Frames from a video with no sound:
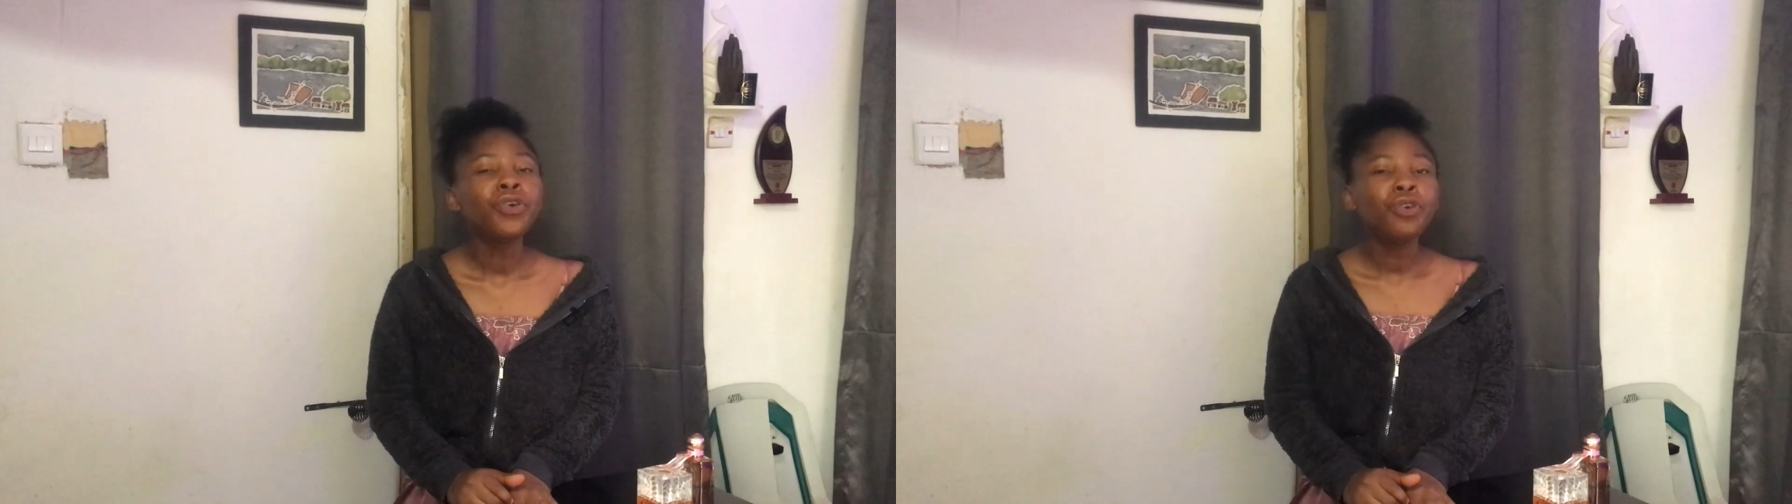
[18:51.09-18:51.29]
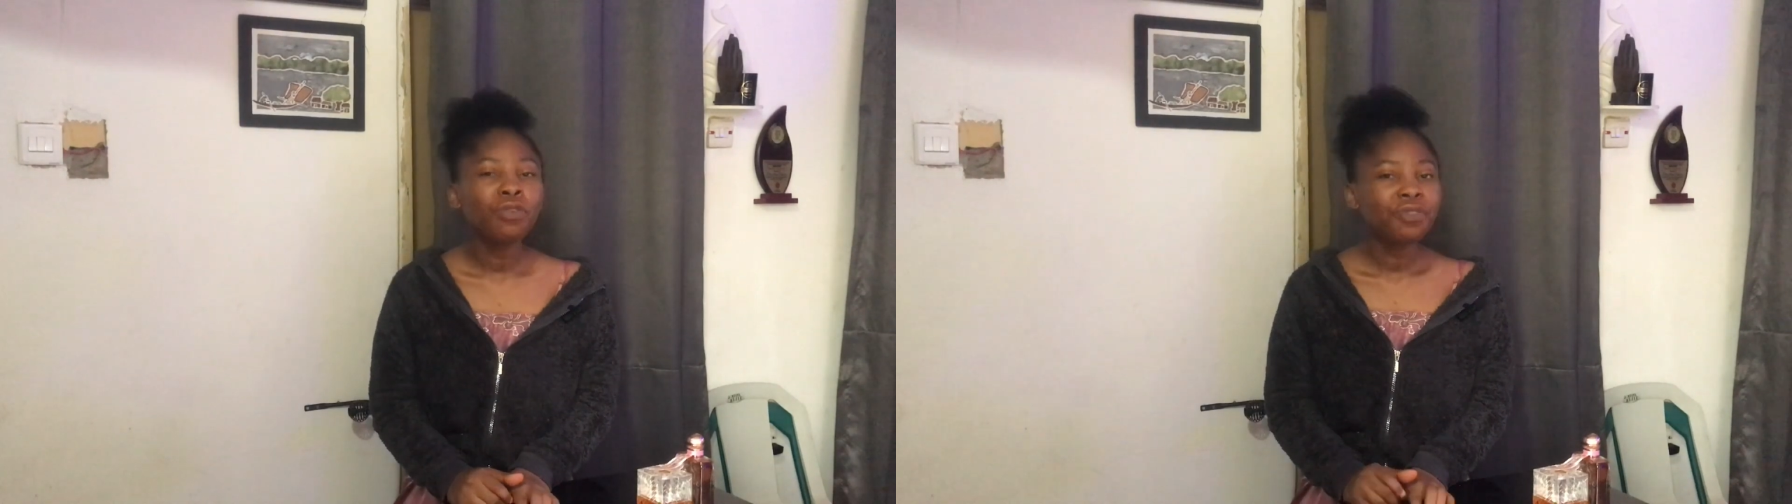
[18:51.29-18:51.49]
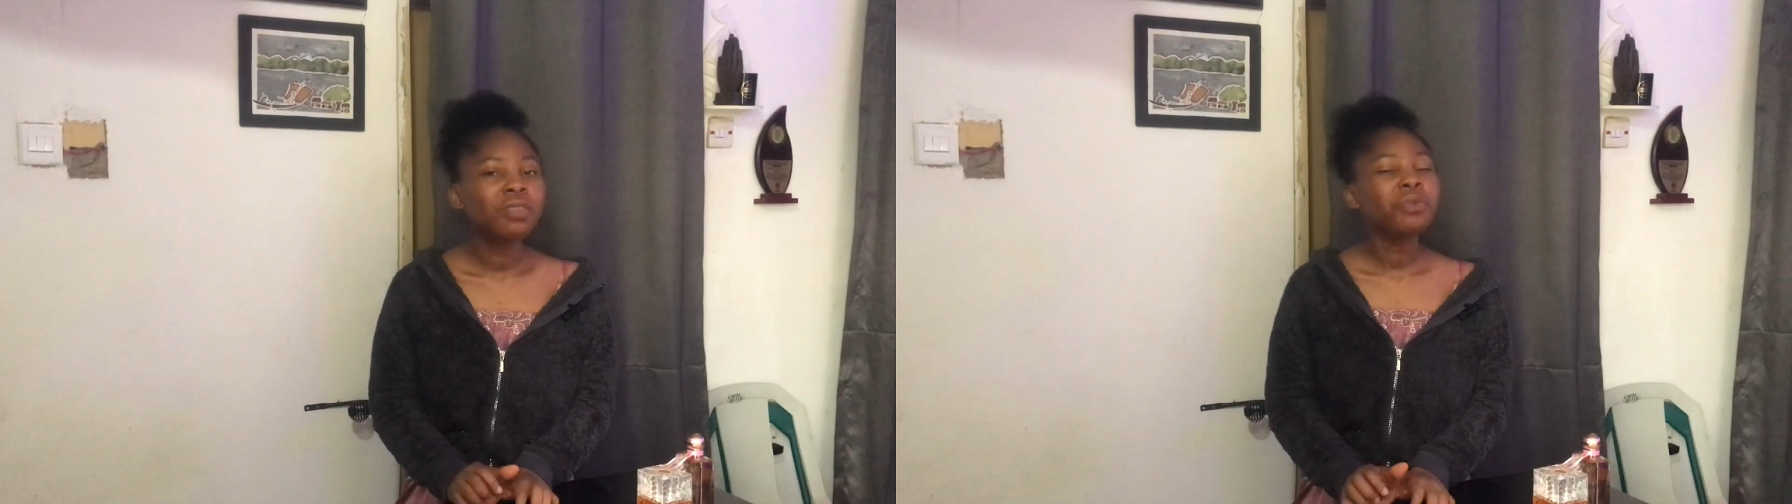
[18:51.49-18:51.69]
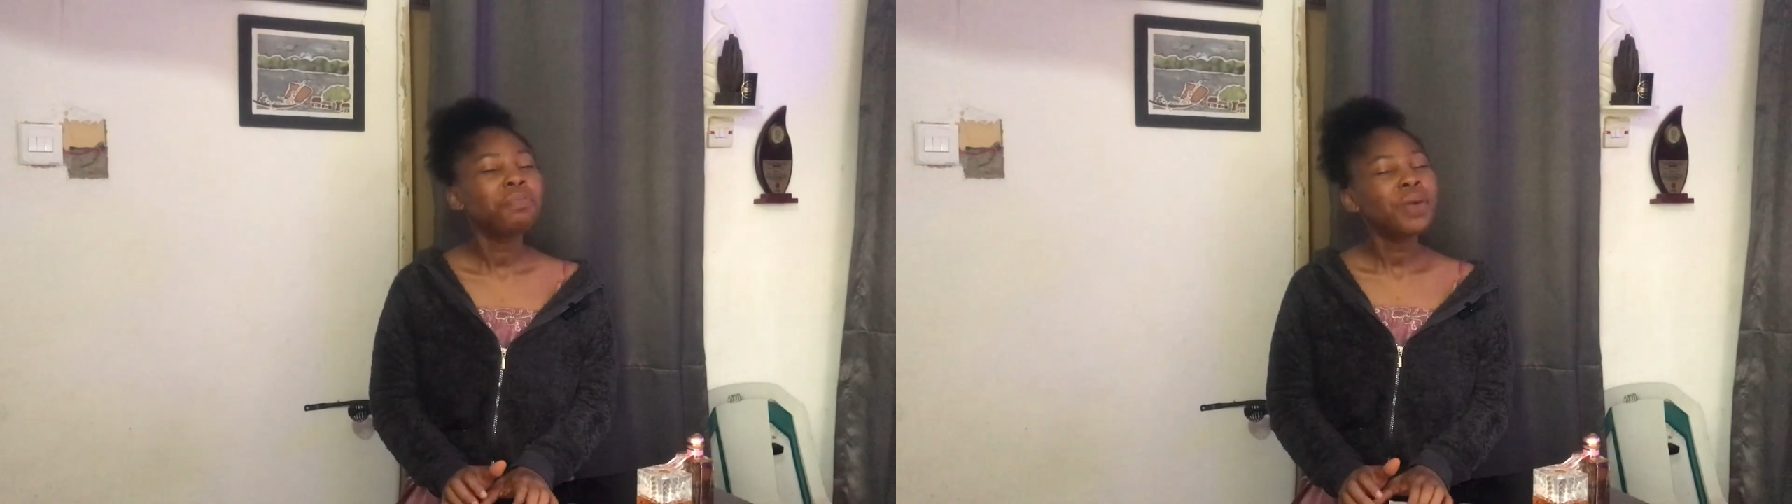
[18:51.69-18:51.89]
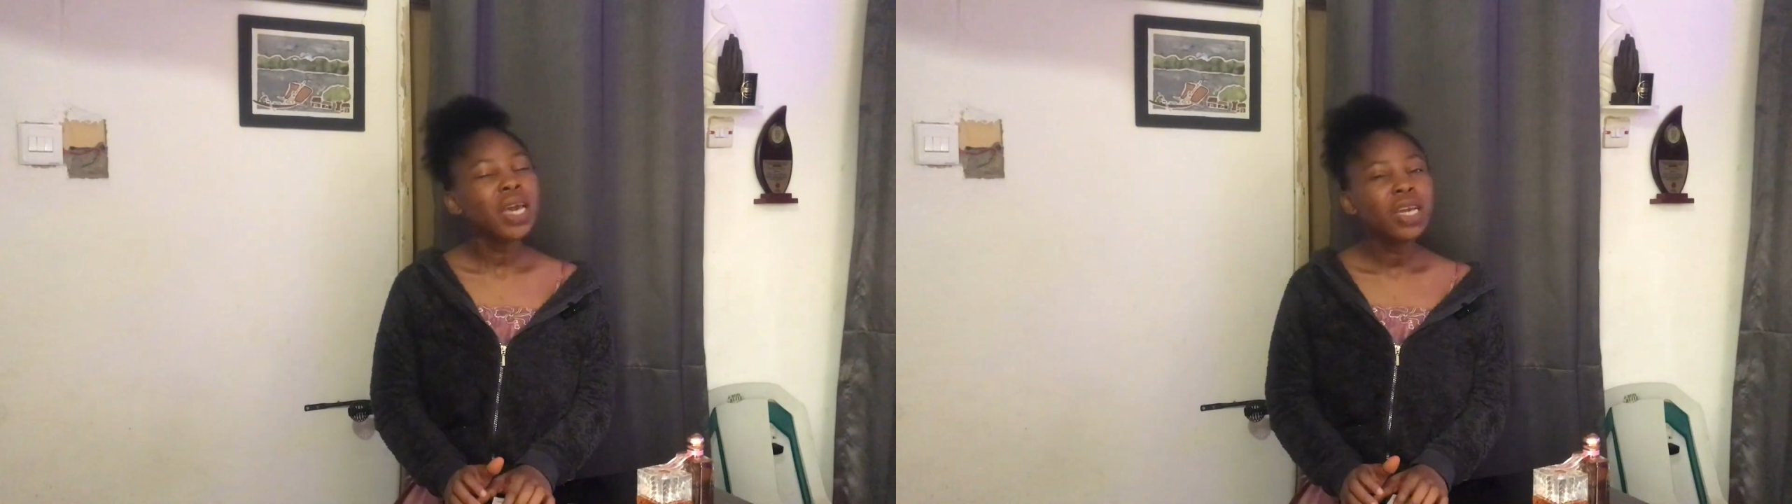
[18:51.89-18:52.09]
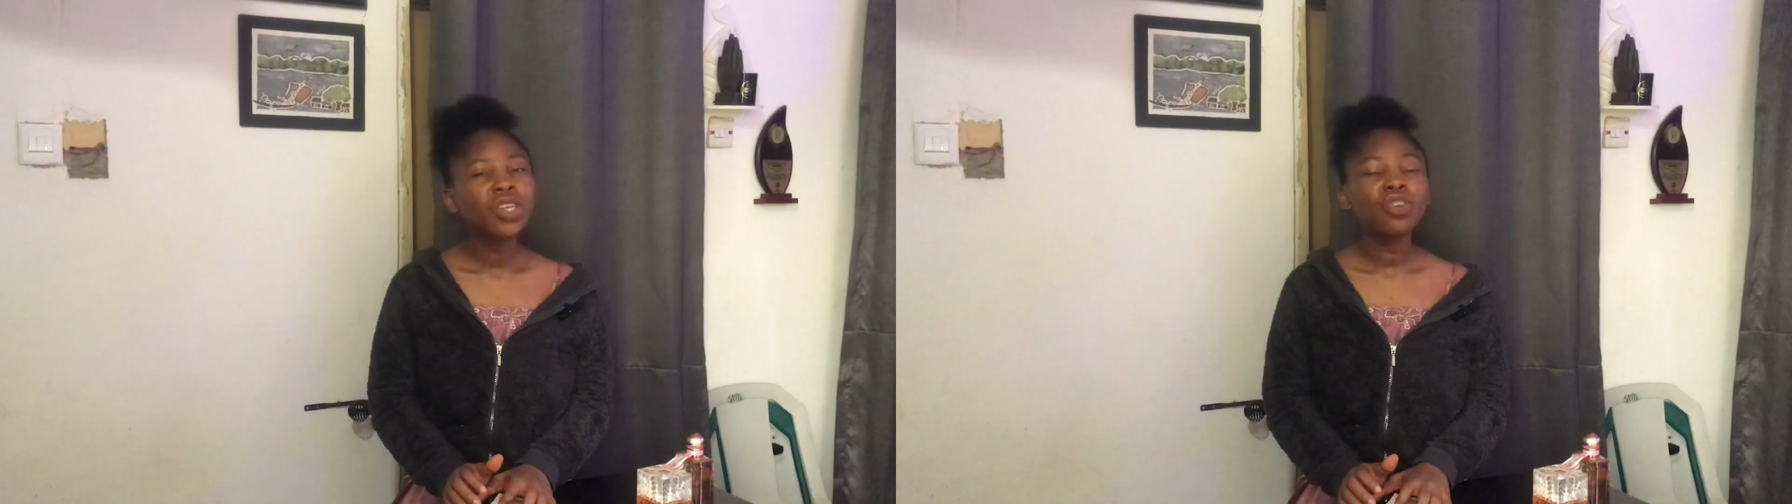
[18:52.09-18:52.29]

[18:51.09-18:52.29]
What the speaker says: your Facebook page